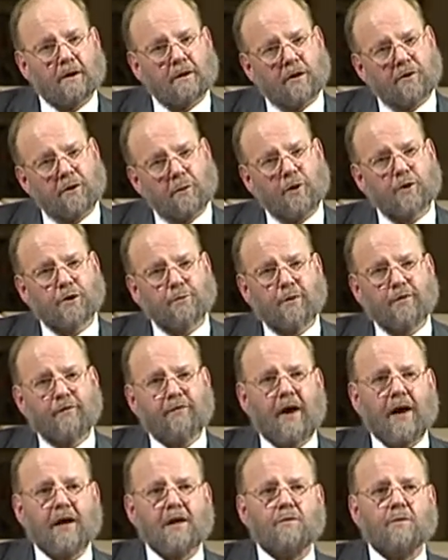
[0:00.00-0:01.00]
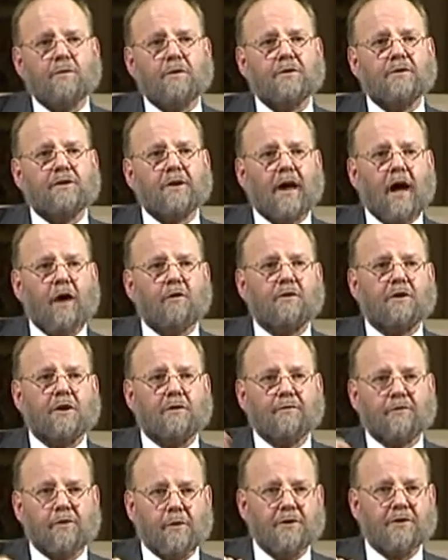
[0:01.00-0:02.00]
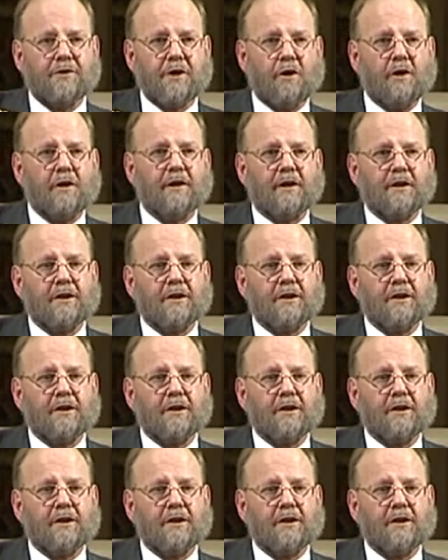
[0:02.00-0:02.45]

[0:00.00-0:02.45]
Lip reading: And the most profound outcome from the Dolly